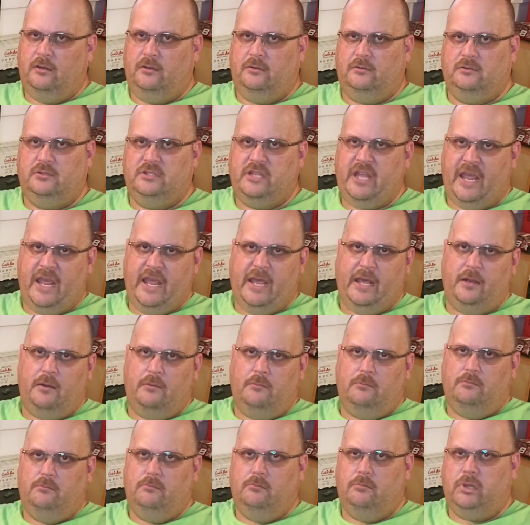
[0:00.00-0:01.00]
tan,
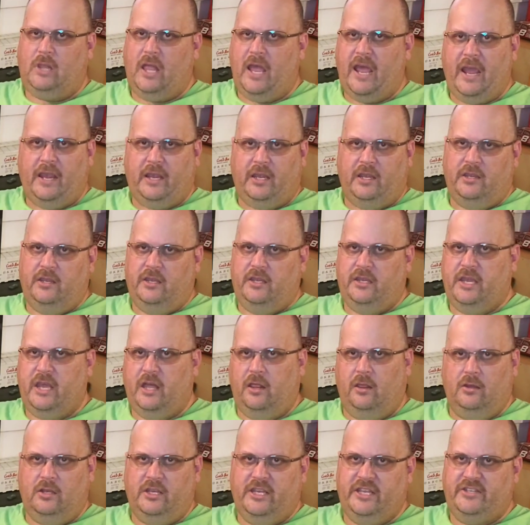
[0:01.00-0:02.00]
black, yellow
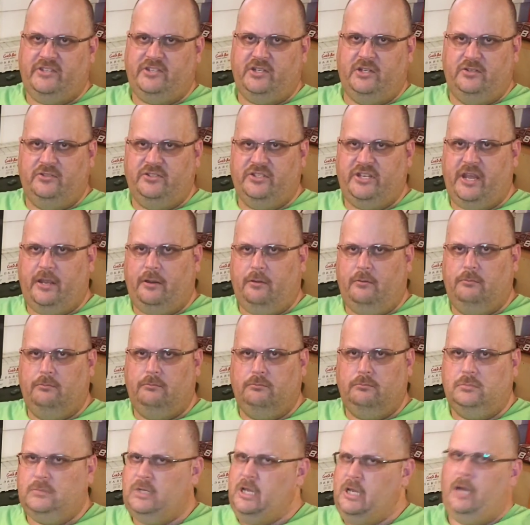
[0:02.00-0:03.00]
Keystone Jack?
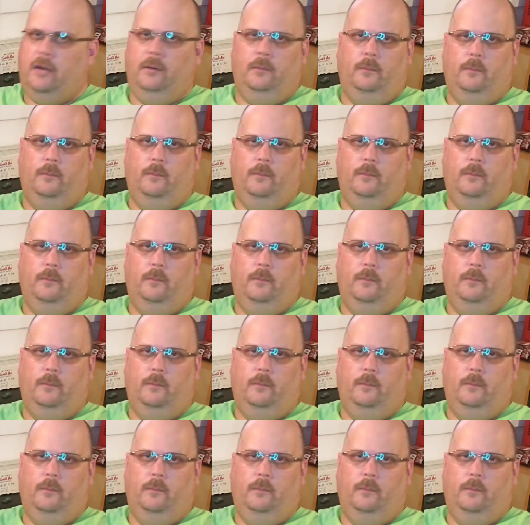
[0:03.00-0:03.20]
No.